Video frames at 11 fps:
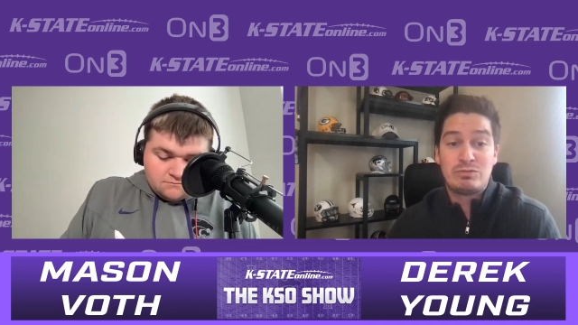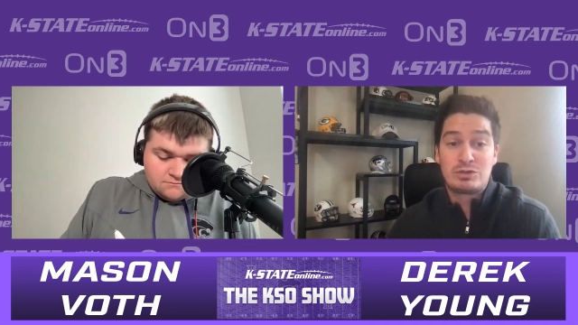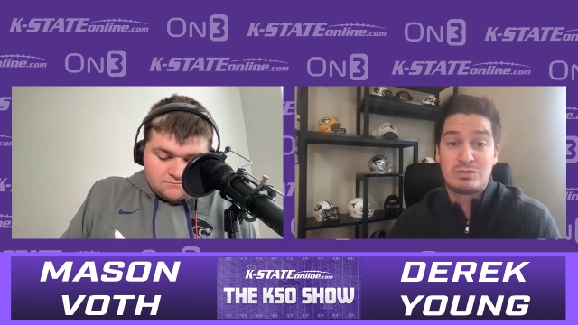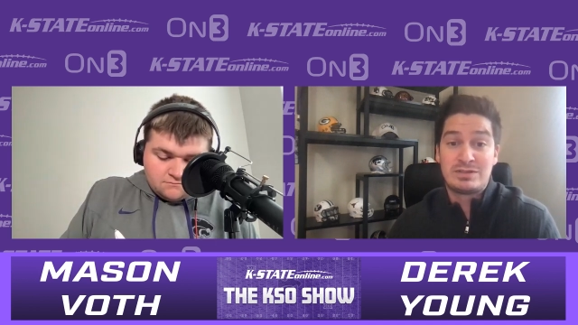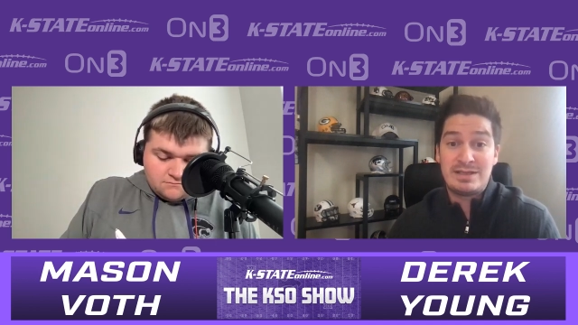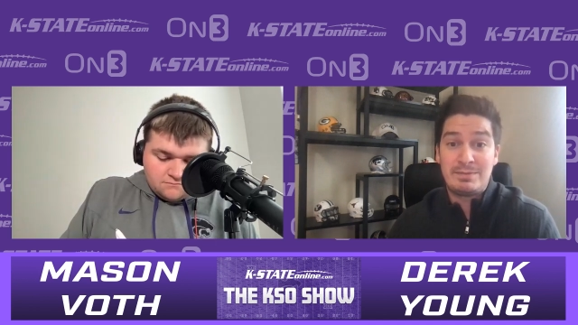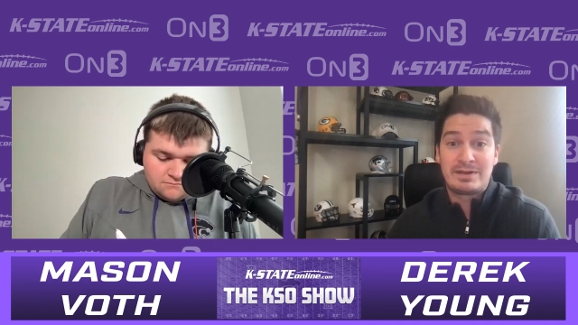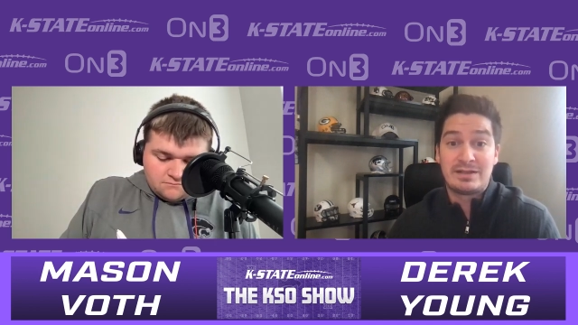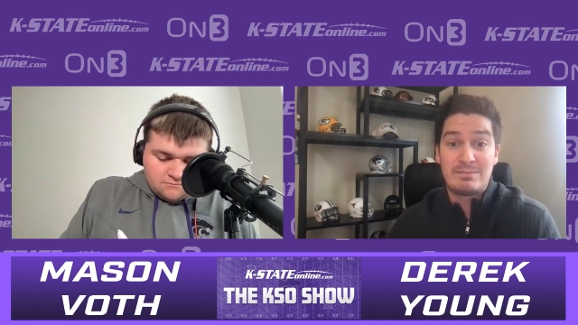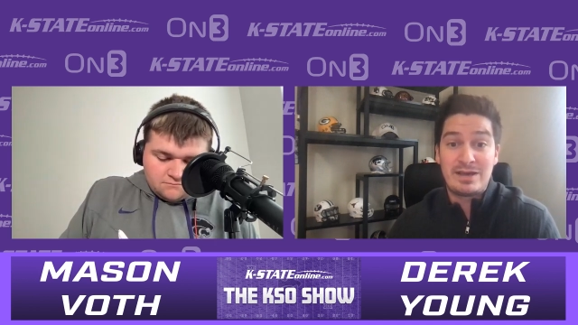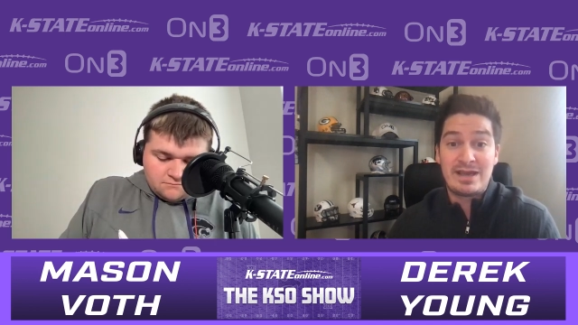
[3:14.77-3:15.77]
Speaker 1: which would
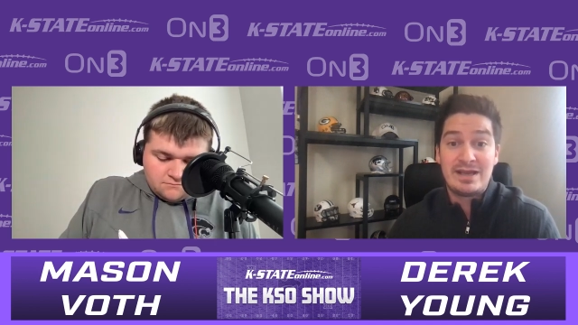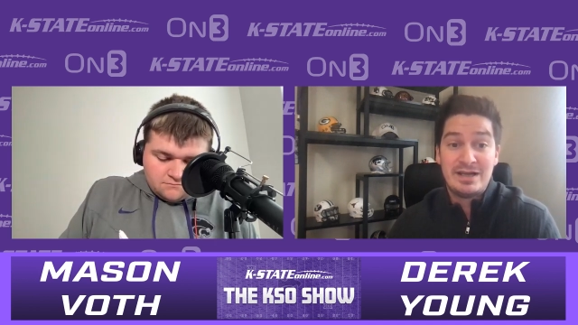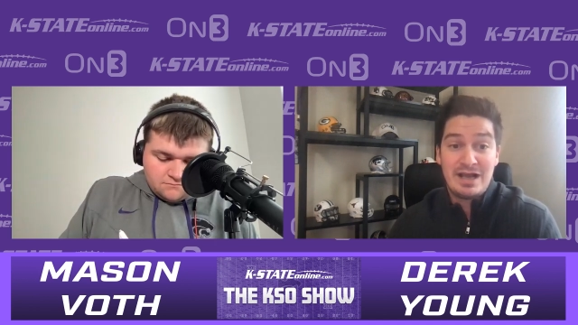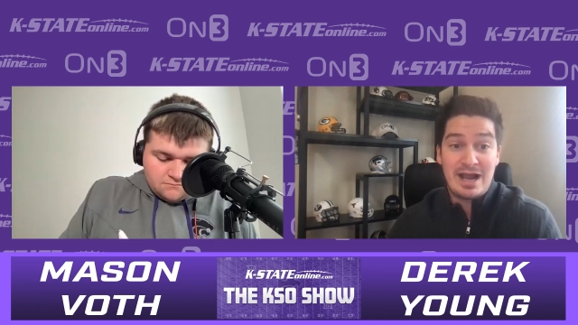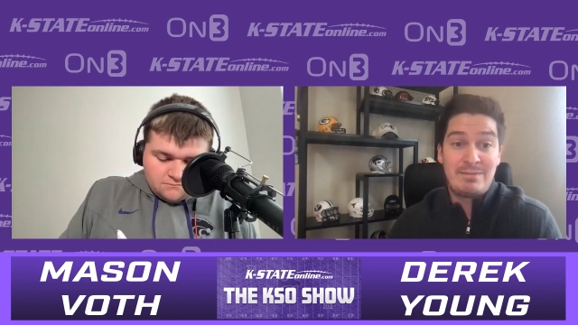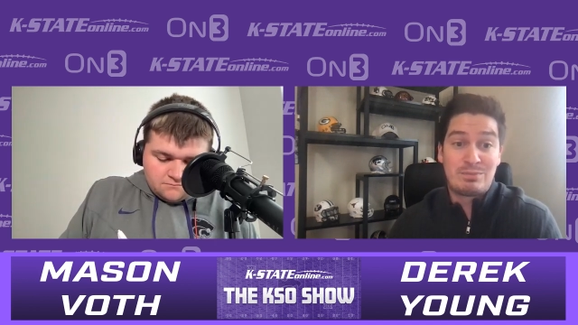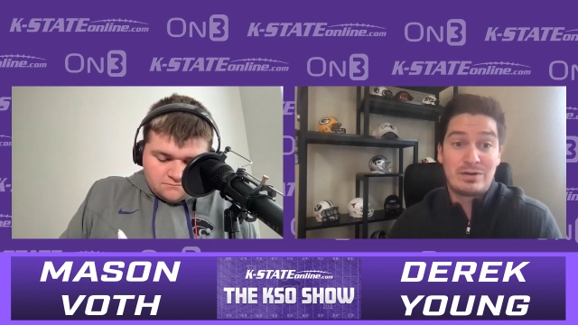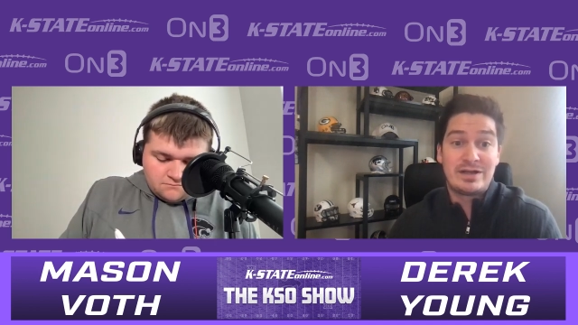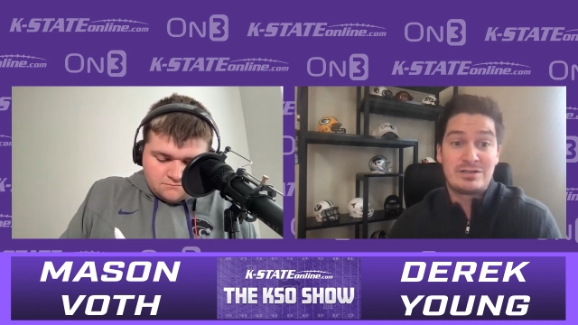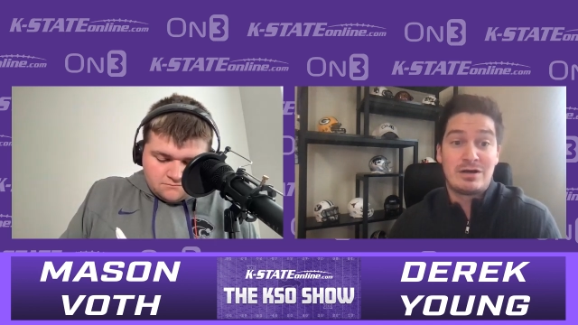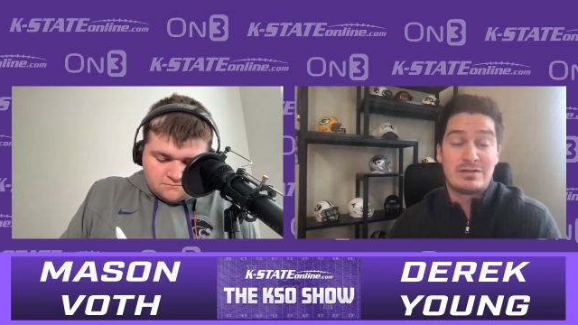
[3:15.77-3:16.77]
typically be a
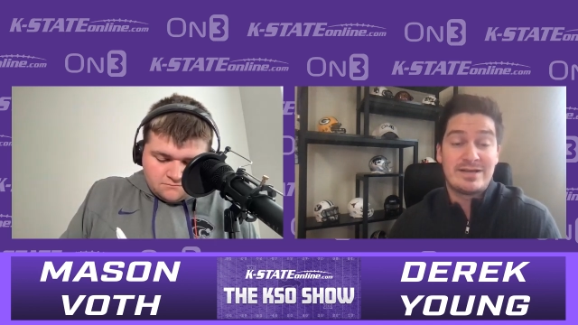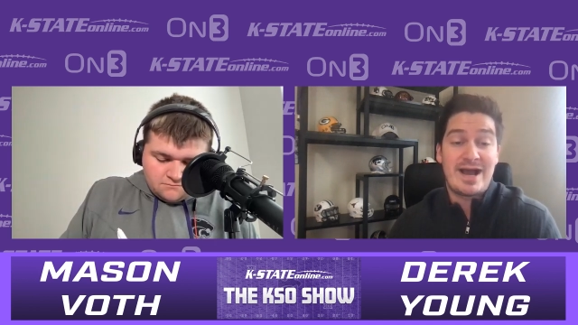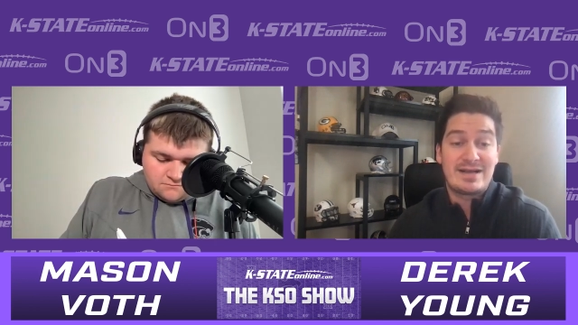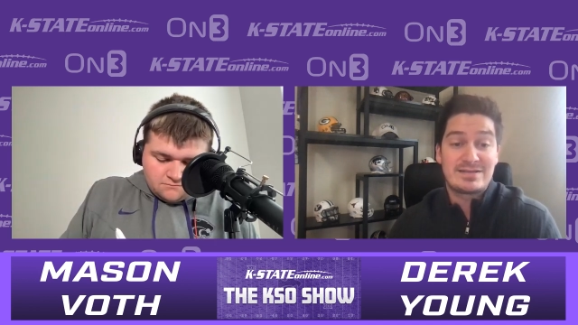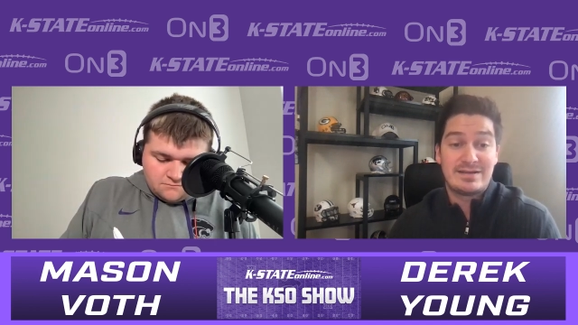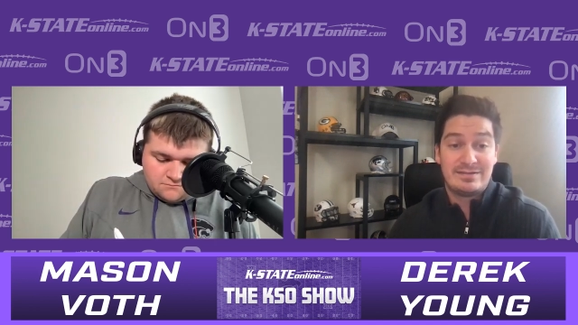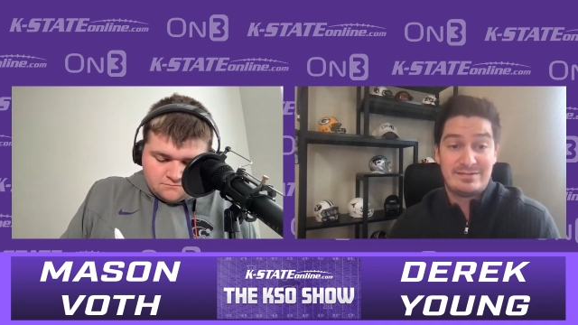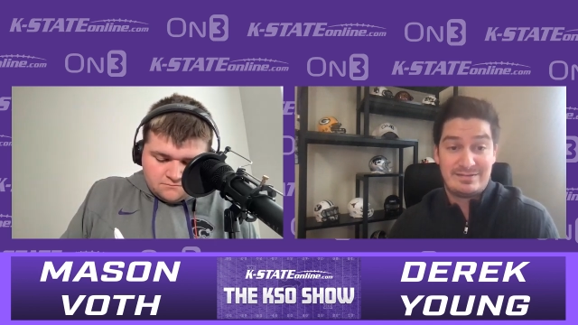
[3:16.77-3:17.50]
pretty tall task.